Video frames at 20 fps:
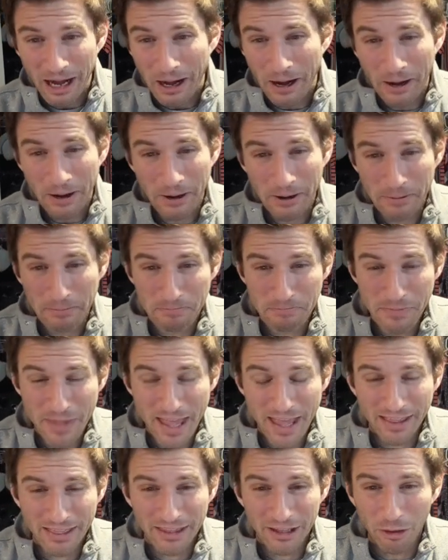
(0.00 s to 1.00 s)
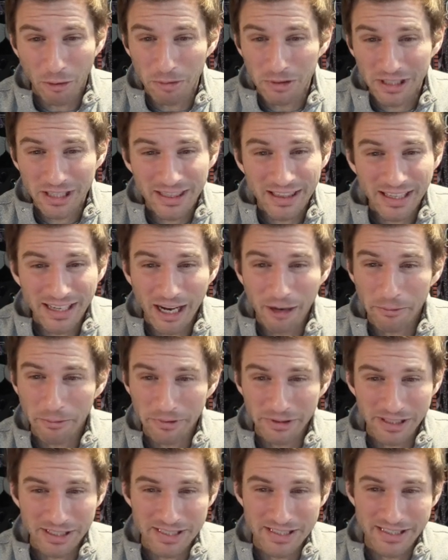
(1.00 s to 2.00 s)
The only thing I
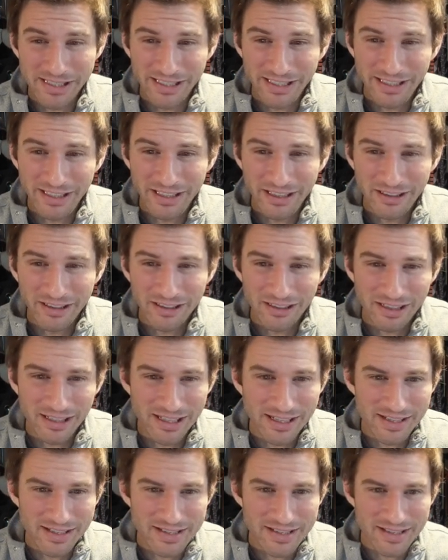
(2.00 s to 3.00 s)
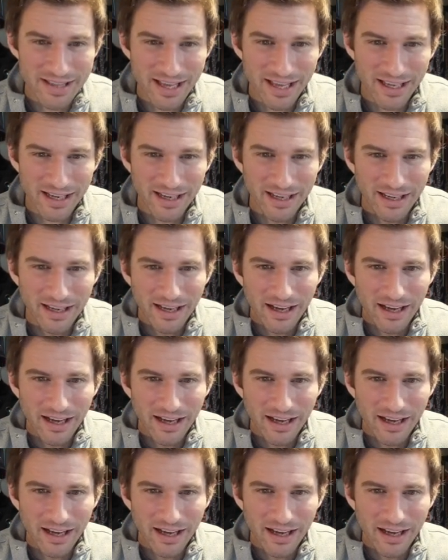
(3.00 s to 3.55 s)
really see here is that